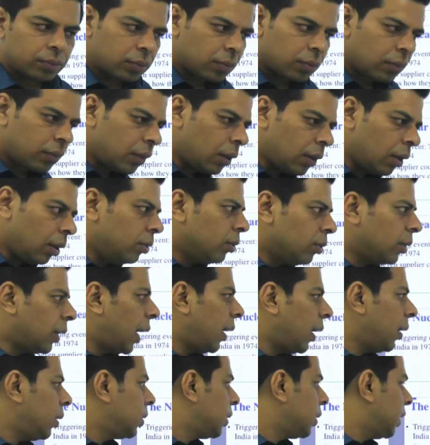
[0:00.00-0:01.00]
then the
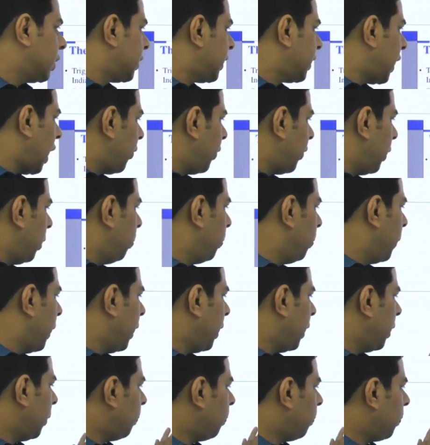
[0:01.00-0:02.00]
seven main
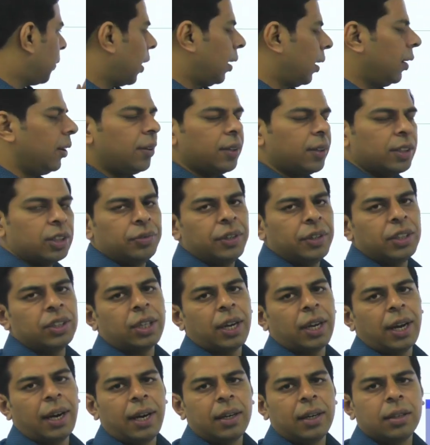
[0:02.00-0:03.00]
countries which had
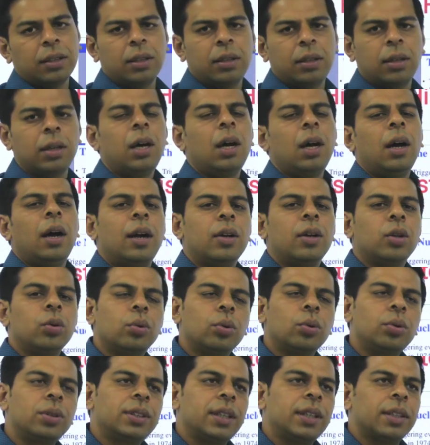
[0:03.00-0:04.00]
the, you could say,
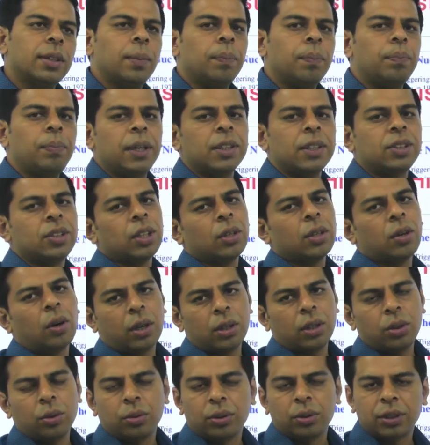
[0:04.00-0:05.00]
the basic, or you could
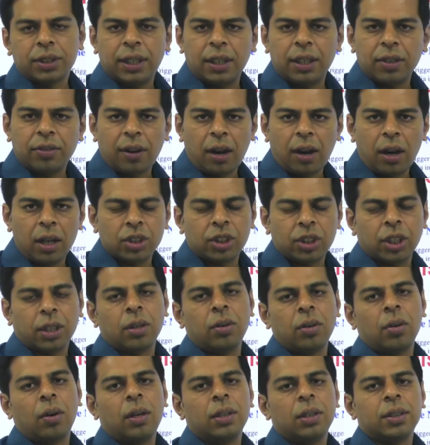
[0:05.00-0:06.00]
say, advanced
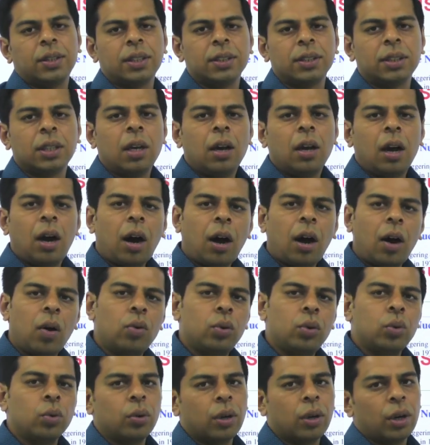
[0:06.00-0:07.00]
technologies how to
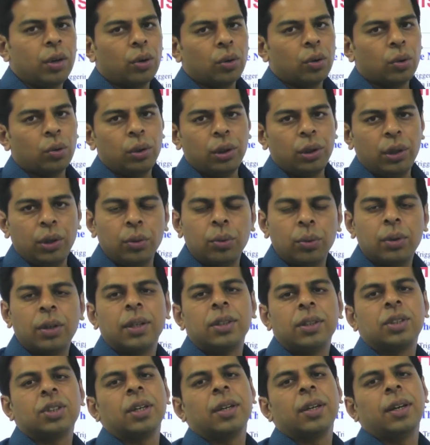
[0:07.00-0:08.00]
control nuclear
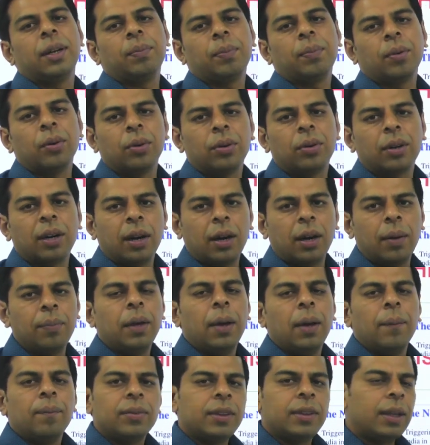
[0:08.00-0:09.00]
chain program,
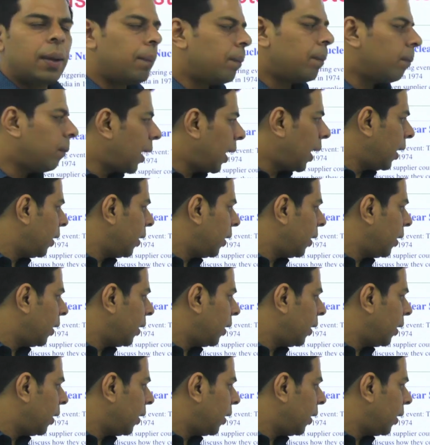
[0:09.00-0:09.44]
they met